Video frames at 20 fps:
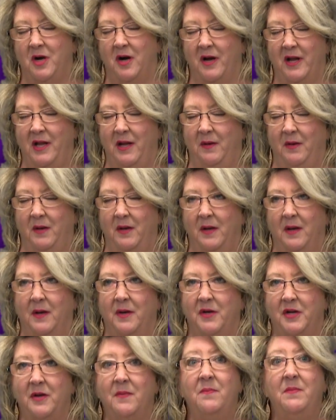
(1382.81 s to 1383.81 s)
talking
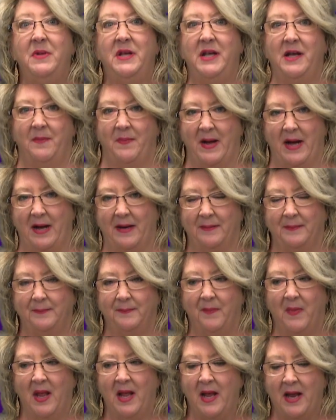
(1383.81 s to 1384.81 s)
to me about.
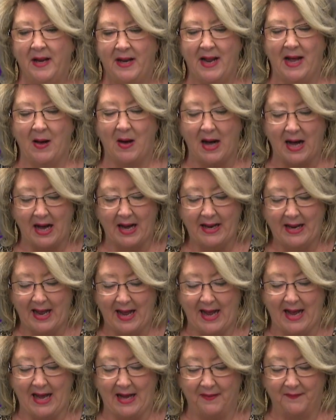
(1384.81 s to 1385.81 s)
Now, I
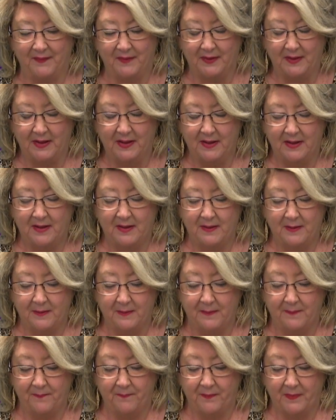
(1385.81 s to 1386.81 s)
have,
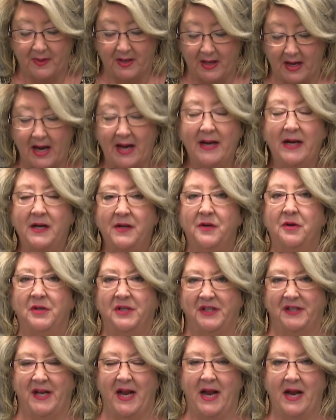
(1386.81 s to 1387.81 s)
I
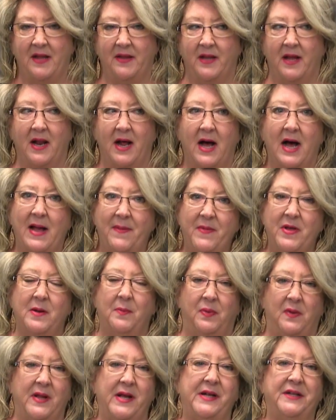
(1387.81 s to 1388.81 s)
understand that I'm
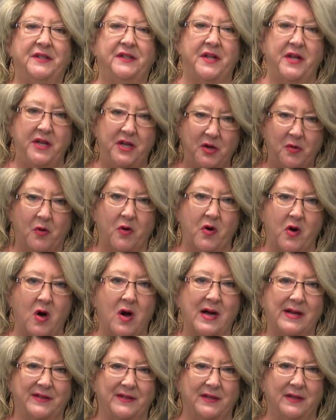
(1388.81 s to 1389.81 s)
in a place that you are
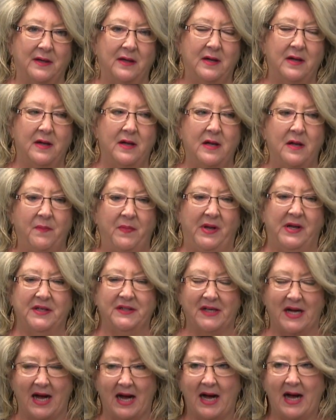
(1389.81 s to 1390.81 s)
not,
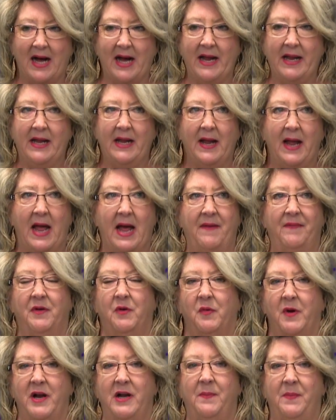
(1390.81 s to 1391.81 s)
because I have
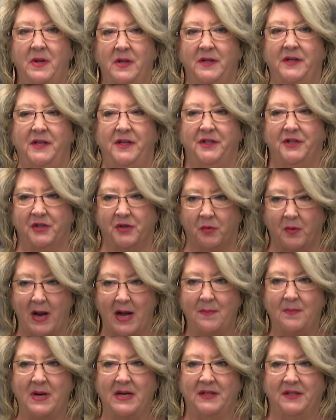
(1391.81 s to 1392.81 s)
the great ability to
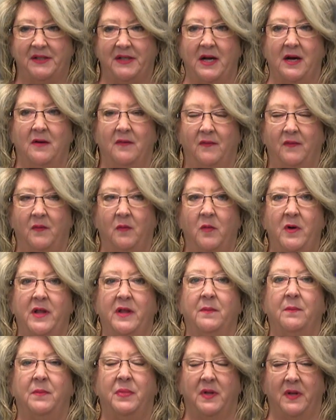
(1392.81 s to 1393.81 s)
surround myself
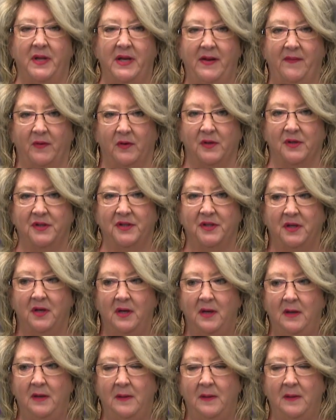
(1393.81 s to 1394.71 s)
with believers